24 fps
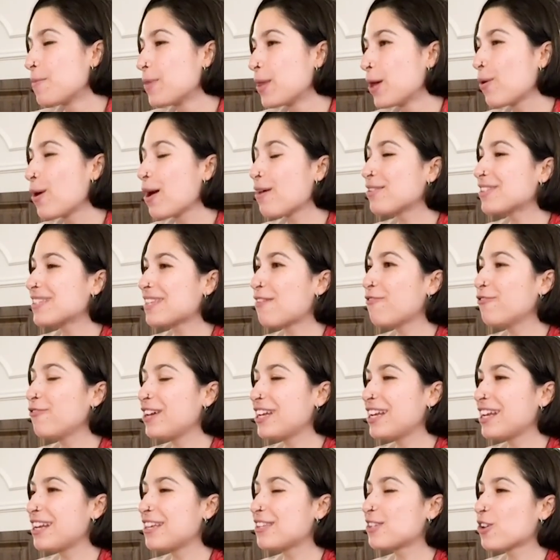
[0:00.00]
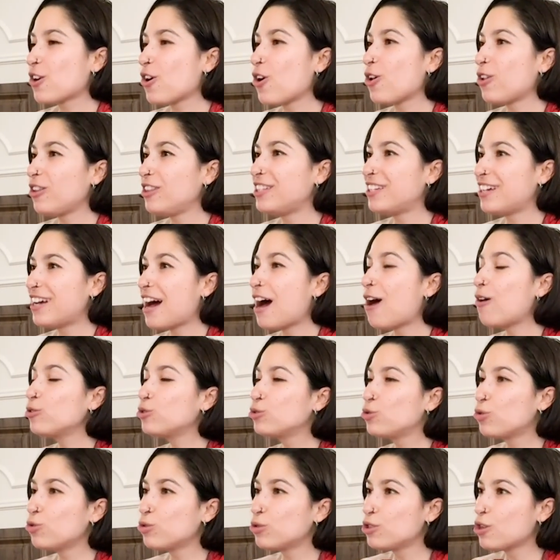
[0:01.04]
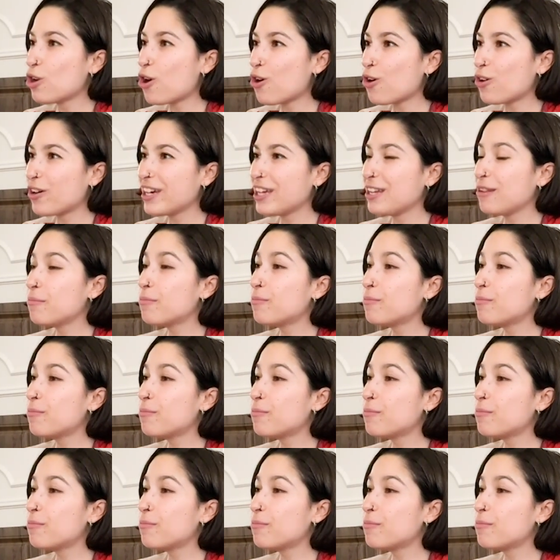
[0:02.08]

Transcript: we have something that is called Autunno in